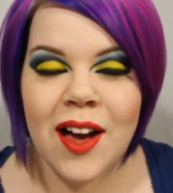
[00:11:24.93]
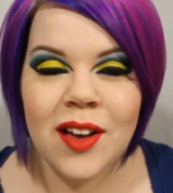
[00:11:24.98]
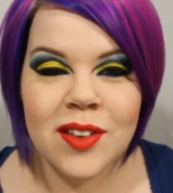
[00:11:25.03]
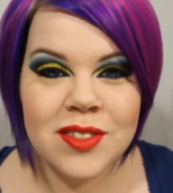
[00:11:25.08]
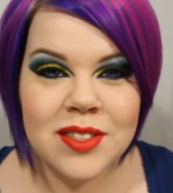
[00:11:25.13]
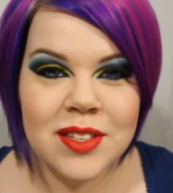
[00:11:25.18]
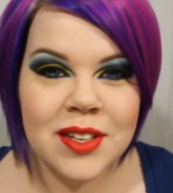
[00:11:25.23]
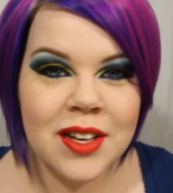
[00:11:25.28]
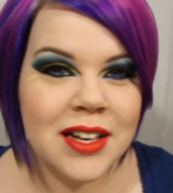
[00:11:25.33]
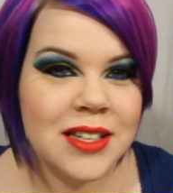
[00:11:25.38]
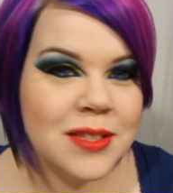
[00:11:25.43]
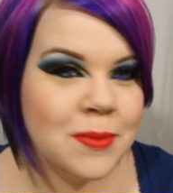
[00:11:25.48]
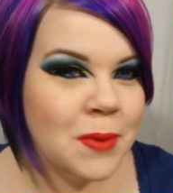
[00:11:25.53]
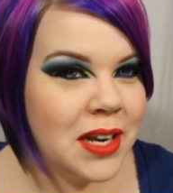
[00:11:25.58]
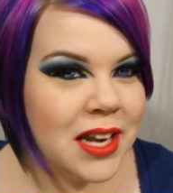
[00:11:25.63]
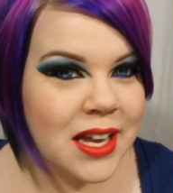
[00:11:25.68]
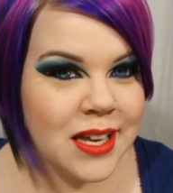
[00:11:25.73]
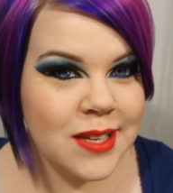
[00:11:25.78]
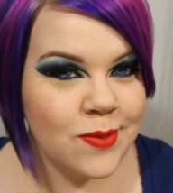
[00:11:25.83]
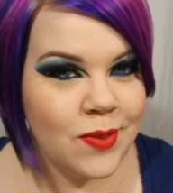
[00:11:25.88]
I'll see you guys in
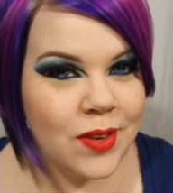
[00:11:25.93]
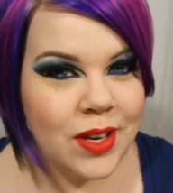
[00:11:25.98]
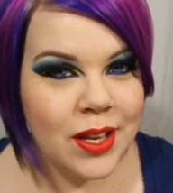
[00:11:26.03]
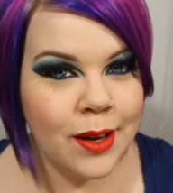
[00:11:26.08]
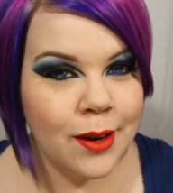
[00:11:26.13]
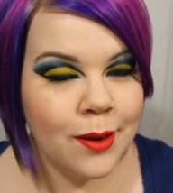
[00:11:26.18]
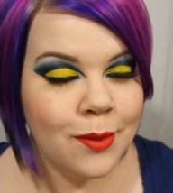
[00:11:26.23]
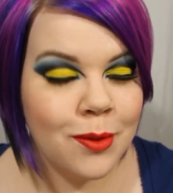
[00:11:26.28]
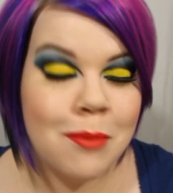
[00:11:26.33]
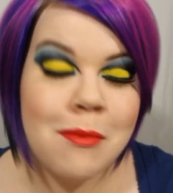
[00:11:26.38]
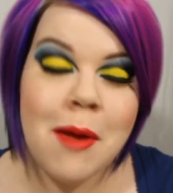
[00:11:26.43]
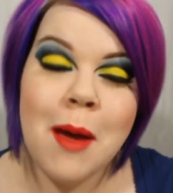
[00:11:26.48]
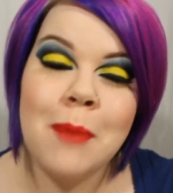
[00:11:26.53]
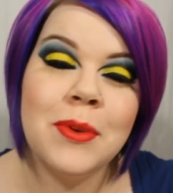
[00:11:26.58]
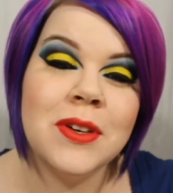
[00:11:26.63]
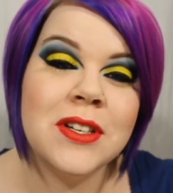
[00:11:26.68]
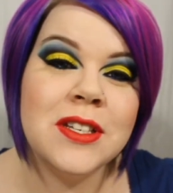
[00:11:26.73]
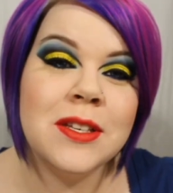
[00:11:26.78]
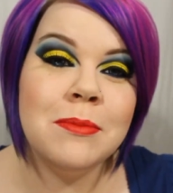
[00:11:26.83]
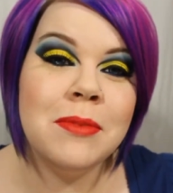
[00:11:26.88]
my next video.
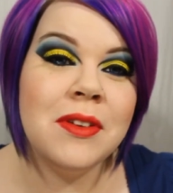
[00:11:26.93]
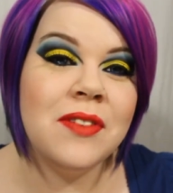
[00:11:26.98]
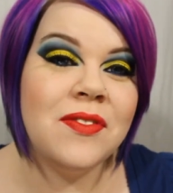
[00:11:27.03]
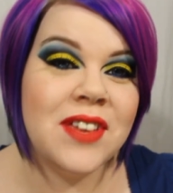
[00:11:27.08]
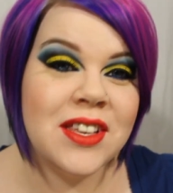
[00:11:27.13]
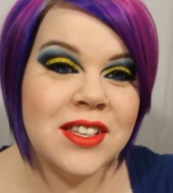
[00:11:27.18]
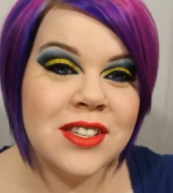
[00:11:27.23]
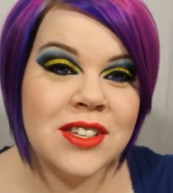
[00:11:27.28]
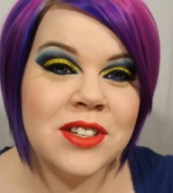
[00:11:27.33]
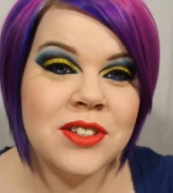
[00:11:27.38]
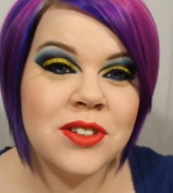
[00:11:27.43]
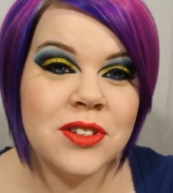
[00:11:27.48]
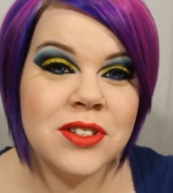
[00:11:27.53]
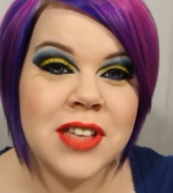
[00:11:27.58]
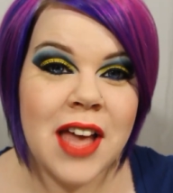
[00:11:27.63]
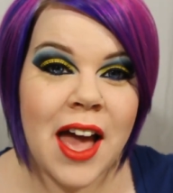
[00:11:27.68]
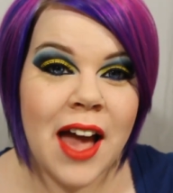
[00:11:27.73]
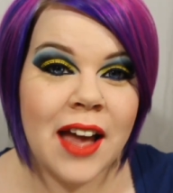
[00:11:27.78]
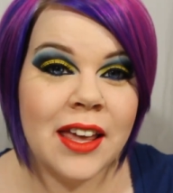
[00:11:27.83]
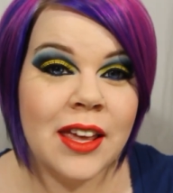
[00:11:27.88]
Remember to be vintage or
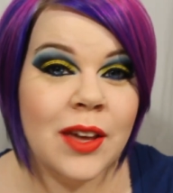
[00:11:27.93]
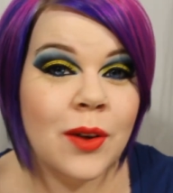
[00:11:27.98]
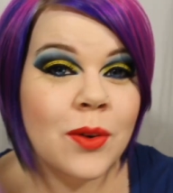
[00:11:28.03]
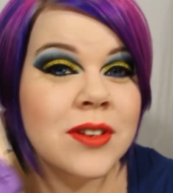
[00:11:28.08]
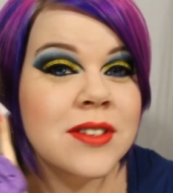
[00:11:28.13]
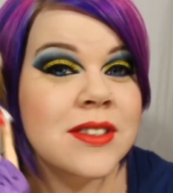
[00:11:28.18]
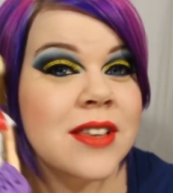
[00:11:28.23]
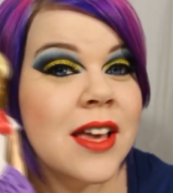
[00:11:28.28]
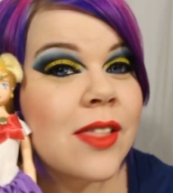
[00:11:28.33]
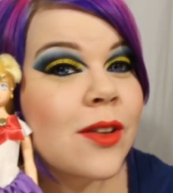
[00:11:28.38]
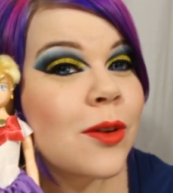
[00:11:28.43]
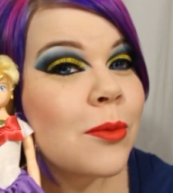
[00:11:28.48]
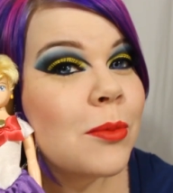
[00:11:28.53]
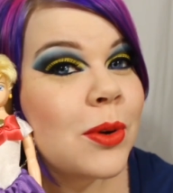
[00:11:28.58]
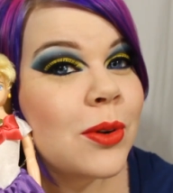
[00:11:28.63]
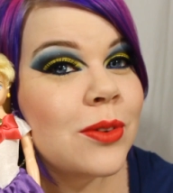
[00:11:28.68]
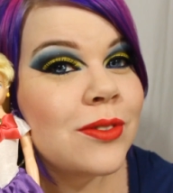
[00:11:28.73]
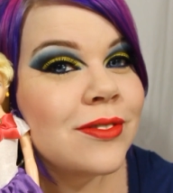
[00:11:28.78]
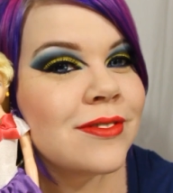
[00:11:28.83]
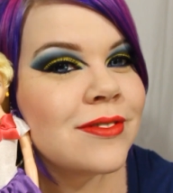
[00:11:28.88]
tacky or Sailor
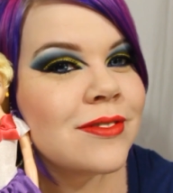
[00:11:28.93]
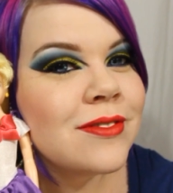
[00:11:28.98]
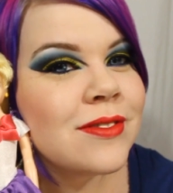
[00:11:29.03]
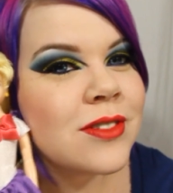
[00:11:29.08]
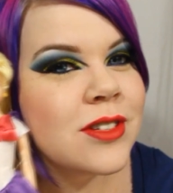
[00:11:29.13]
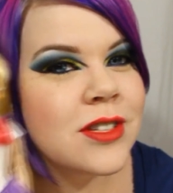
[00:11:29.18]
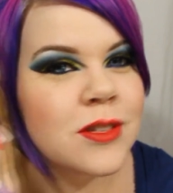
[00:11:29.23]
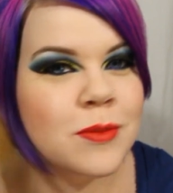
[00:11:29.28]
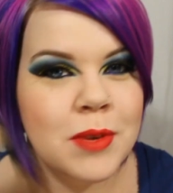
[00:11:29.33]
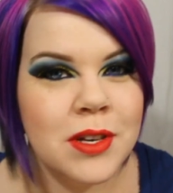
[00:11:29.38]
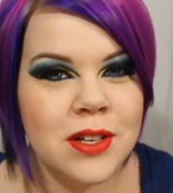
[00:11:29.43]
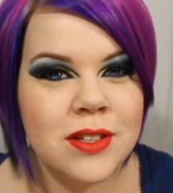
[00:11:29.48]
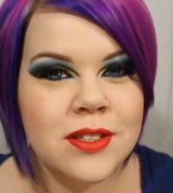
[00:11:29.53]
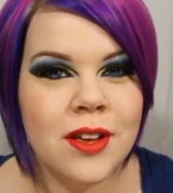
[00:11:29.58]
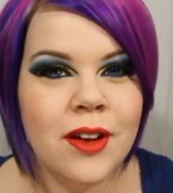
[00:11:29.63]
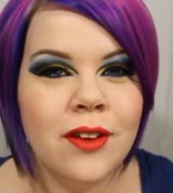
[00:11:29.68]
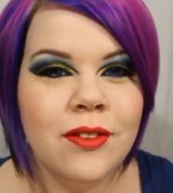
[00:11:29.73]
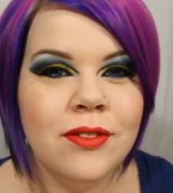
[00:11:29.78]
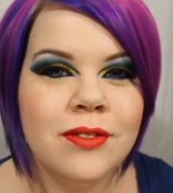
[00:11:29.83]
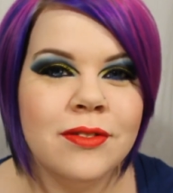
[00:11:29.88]
Moon. Just be
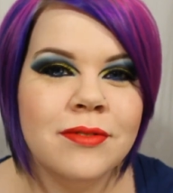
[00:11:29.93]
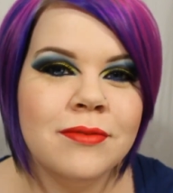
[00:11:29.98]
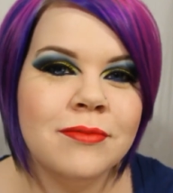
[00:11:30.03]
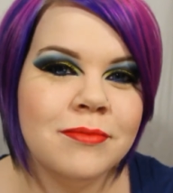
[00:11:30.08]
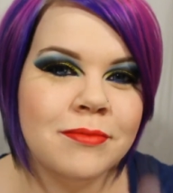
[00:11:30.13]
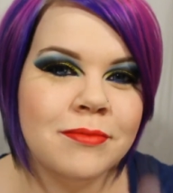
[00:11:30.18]
yourself.